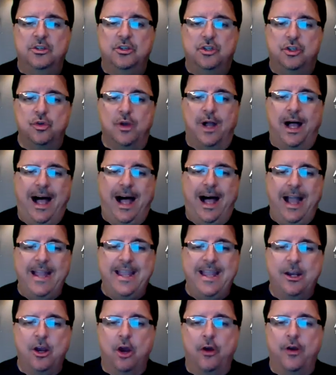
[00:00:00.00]
to
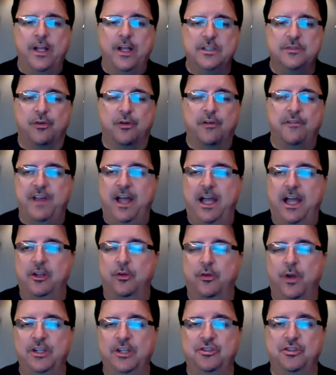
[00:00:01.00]
INRS for
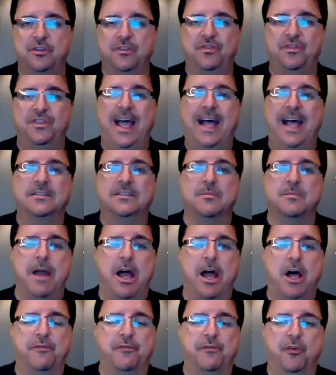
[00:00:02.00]
evaluation. That's a
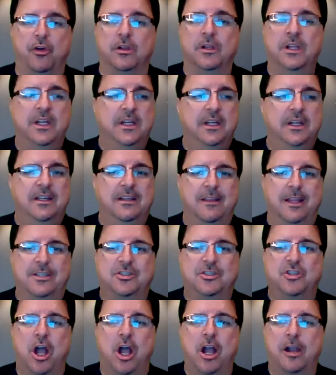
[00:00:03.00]
mouthful.
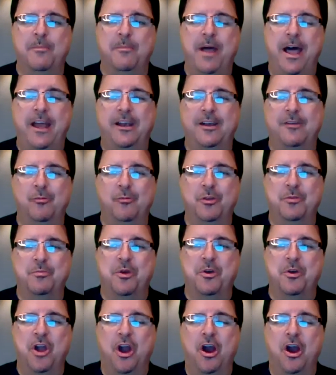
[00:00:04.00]
Let's talk about it with
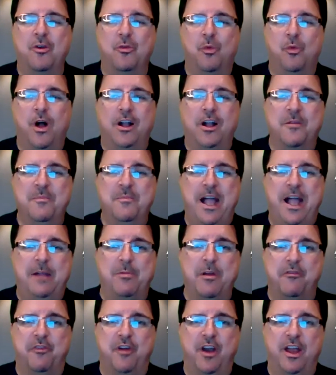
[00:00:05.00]
Bernard. Welcome back,
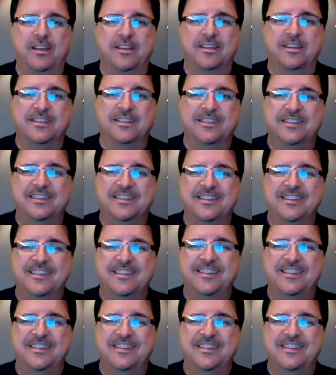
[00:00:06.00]
my friend. Thank